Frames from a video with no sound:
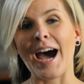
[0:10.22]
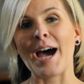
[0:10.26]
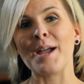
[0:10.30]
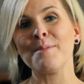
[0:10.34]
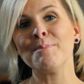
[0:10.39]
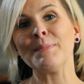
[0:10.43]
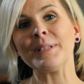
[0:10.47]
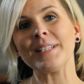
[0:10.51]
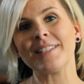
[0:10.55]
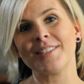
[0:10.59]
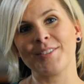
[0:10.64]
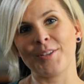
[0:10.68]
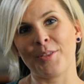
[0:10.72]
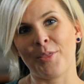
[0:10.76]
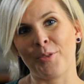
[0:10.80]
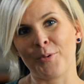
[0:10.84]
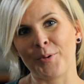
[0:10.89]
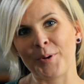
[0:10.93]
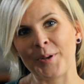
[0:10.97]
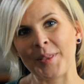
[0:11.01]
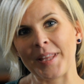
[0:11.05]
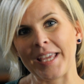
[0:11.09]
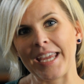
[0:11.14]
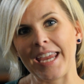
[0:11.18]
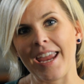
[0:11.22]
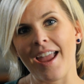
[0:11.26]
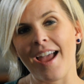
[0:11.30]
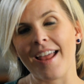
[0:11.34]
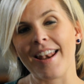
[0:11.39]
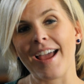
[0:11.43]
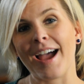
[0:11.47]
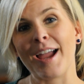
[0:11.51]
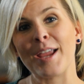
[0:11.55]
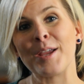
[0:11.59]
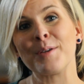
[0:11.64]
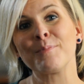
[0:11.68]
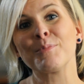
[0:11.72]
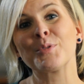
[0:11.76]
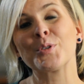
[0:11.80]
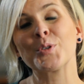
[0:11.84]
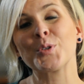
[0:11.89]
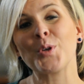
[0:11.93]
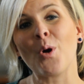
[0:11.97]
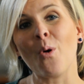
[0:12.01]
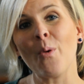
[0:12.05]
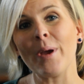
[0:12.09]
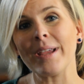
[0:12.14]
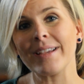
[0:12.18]
I'm Melissa Thornley, and I am
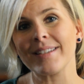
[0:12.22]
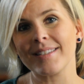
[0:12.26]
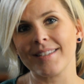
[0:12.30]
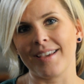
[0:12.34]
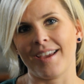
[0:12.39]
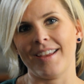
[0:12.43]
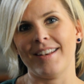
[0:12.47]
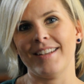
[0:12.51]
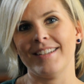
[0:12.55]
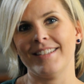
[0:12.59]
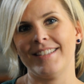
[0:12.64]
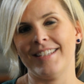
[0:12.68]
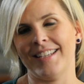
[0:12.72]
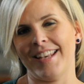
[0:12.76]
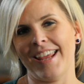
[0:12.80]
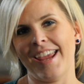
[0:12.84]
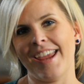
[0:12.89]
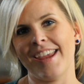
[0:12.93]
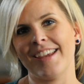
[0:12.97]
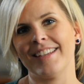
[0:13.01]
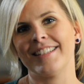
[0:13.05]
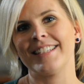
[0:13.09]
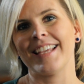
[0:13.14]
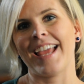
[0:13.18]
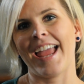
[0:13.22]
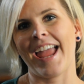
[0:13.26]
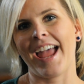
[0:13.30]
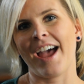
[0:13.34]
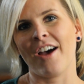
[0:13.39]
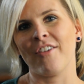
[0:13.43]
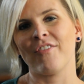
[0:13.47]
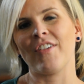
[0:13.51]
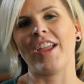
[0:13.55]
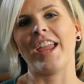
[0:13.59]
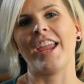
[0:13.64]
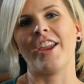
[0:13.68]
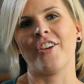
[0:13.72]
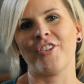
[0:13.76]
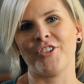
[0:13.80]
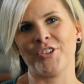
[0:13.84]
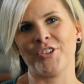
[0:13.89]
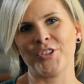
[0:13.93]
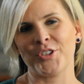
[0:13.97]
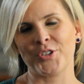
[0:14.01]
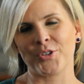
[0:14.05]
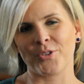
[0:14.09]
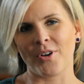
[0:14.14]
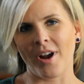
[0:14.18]
so excited today to have Erin
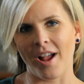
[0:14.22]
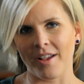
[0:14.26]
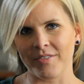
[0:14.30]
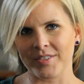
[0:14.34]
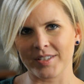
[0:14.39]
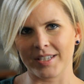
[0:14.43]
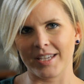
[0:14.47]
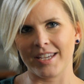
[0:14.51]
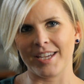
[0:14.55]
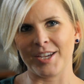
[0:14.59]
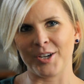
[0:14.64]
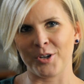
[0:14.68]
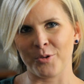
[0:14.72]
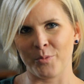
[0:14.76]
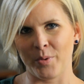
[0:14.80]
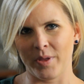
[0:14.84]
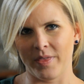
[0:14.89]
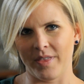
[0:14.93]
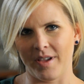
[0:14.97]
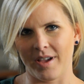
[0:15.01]
Sarofsky here with